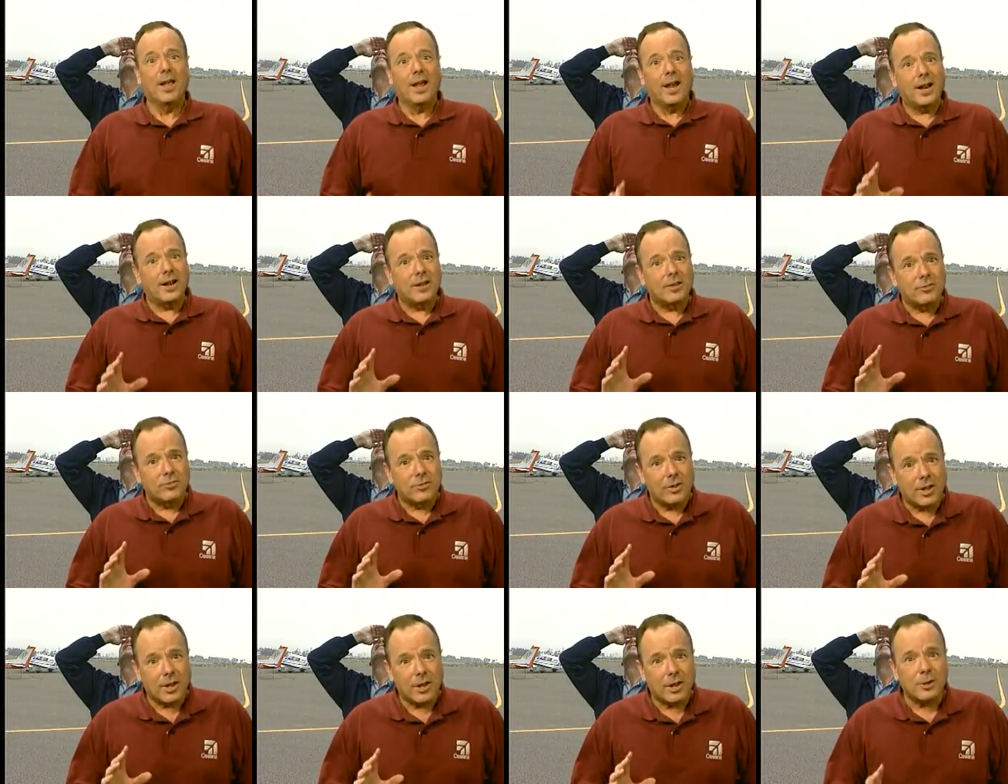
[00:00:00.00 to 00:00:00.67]
and it
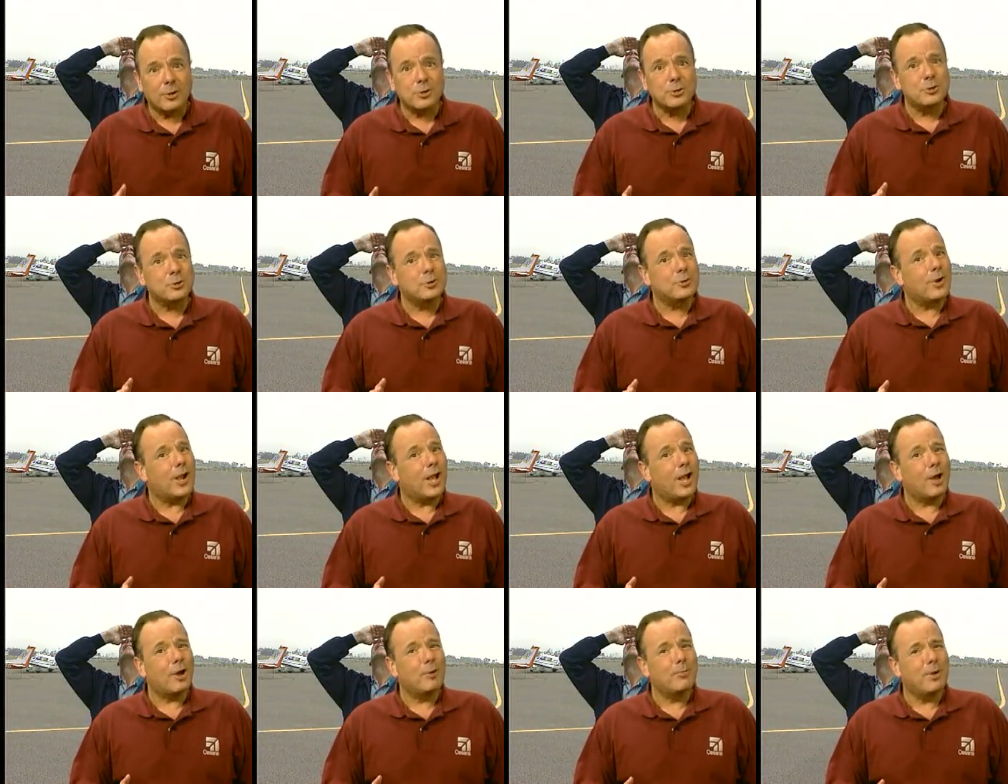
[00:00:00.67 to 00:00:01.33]
tells you
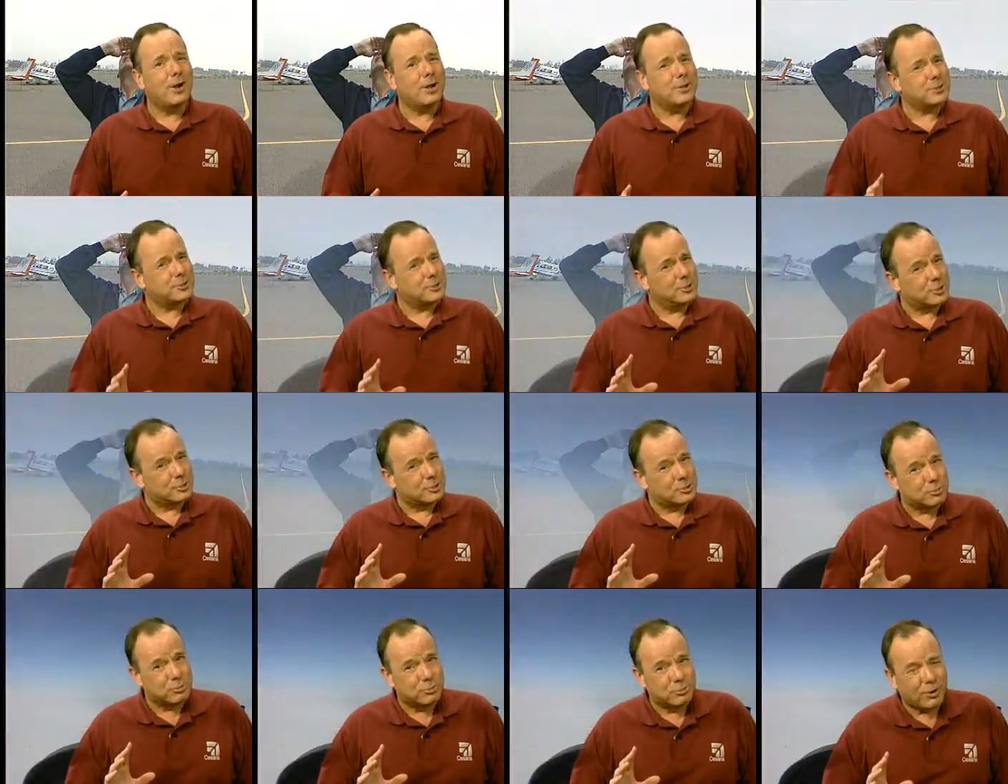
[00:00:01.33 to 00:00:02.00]
how much to
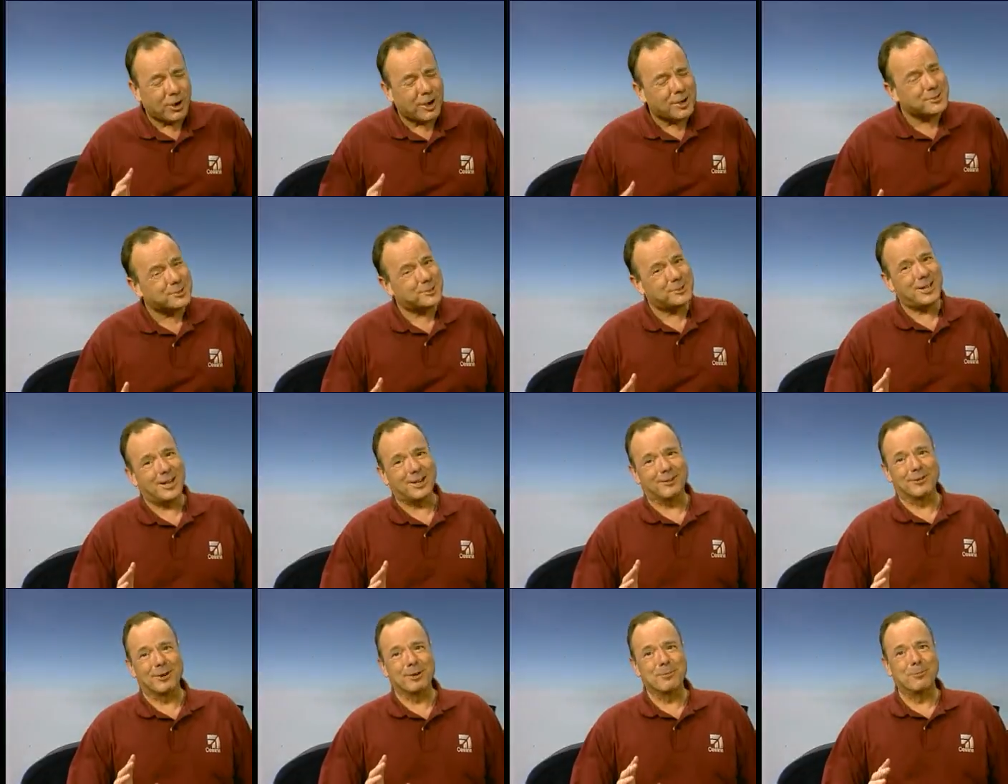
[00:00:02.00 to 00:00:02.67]
trust
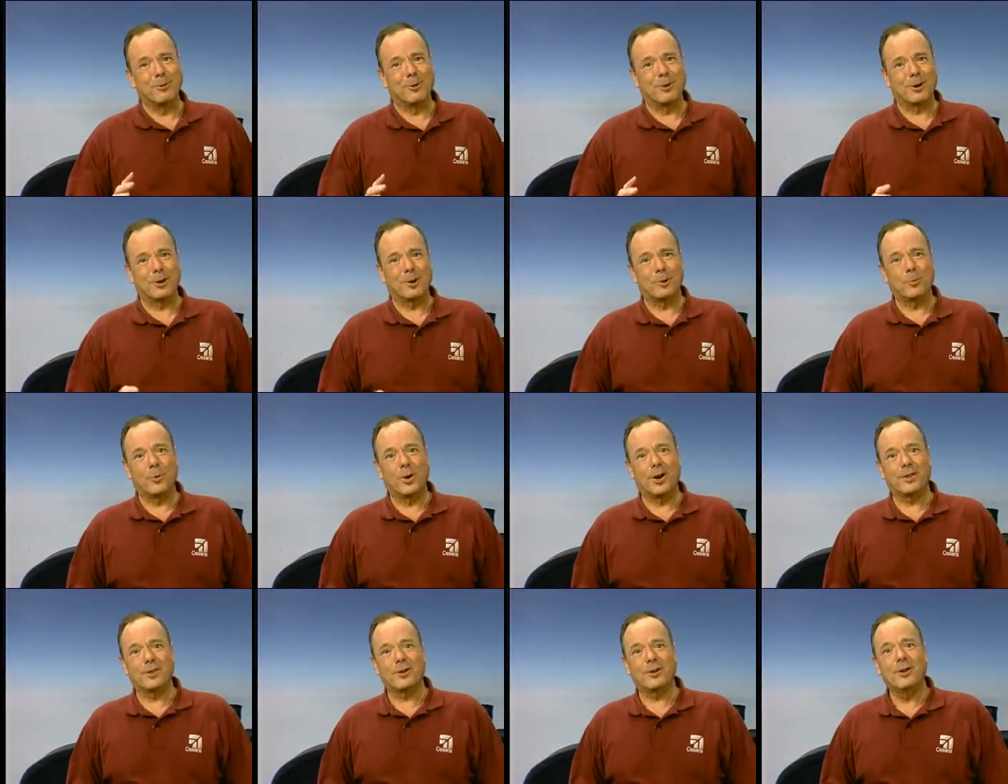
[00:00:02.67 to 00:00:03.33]
that reported
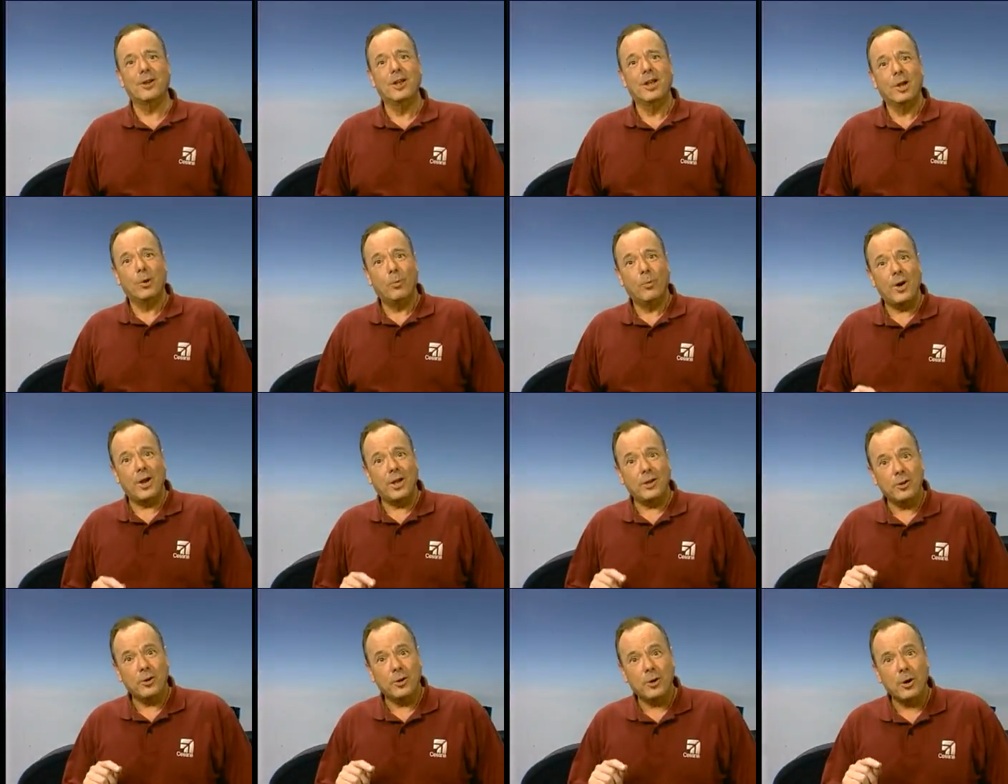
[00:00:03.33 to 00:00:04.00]
weather
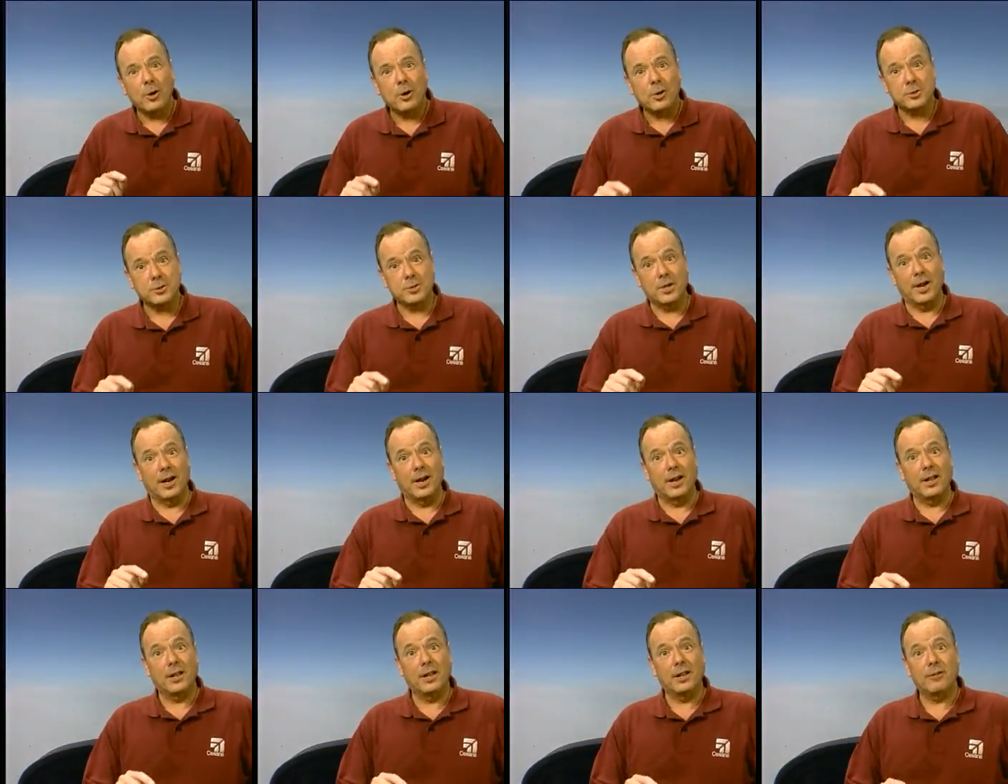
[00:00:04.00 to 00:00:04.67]
when you're
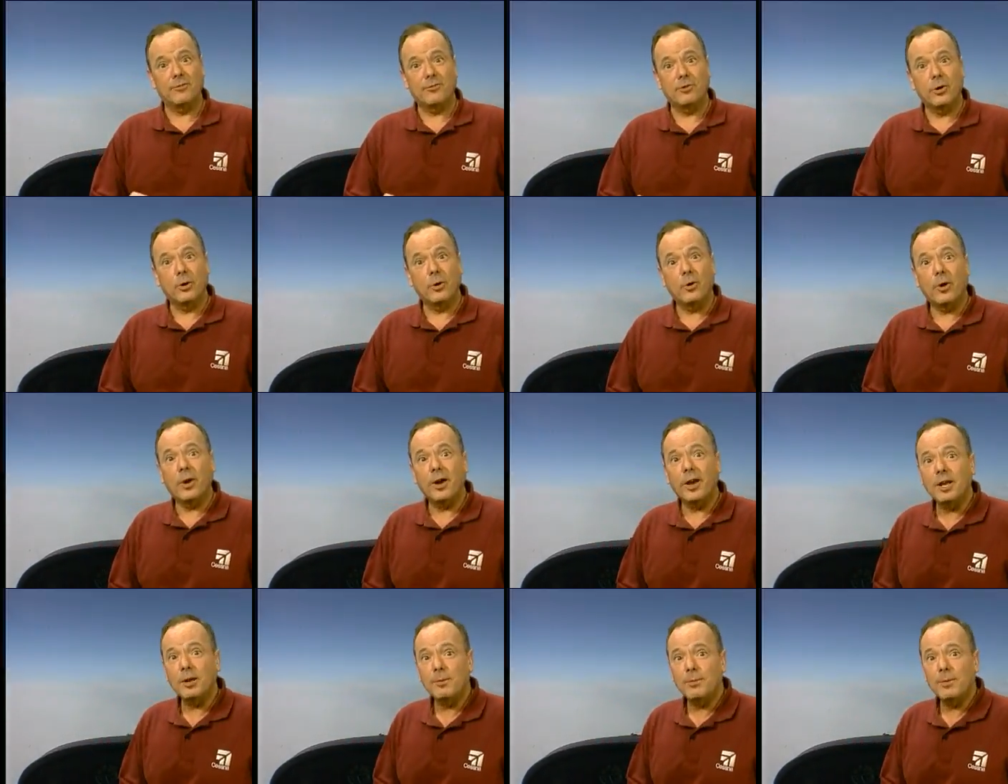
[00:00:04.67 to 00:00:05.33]
deciding if you're
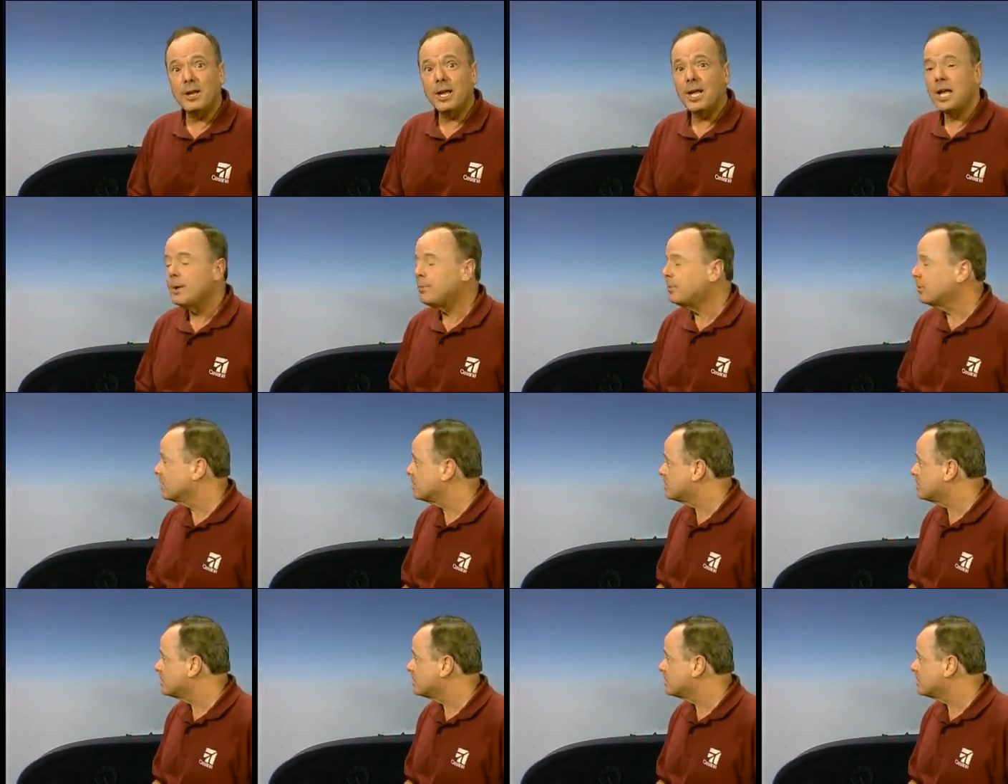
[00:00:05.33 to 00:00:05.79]
going to be able